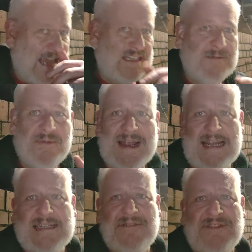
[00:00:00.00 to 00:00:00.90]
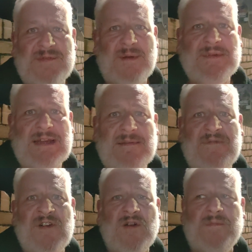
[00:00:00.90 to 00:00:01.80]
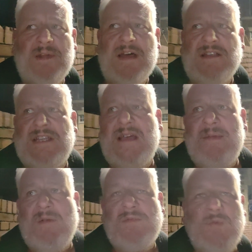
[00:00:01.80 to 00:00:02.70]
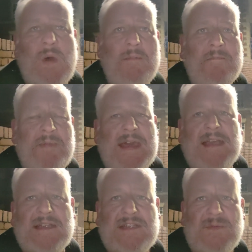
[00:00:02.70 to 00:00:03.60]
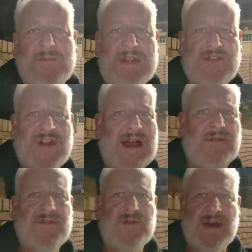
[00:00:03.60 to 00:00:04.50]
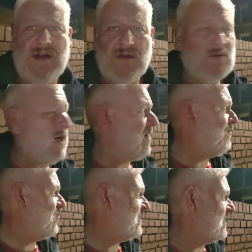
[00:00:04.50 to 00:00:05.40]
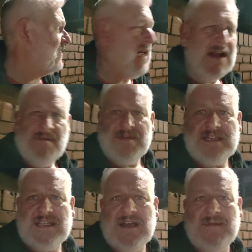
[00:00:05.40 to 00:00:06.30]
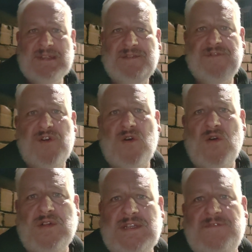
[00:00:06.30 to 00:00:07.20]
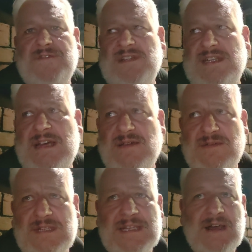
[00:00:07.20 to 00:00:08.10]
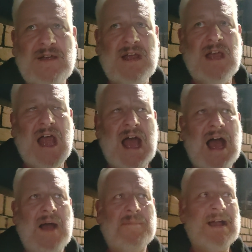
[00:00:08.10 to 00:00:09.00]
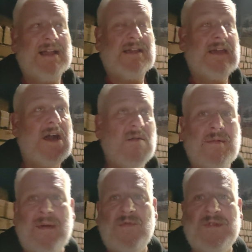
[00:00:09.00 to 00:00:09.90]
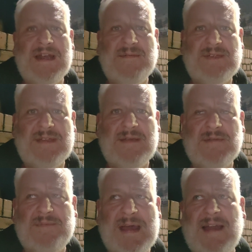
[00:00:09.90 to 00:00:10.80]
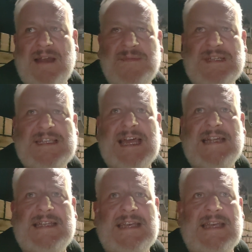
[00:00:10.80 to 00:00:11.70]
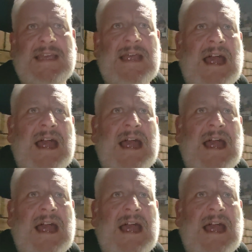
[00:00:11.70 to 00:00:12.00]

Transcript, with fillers: It's completely different to when we did it before. Last time it was one big zombie trail through the whole uh, prison. This time it's four different zones. So um, I can't remember all the names of them. There was Bedlam, Insanity.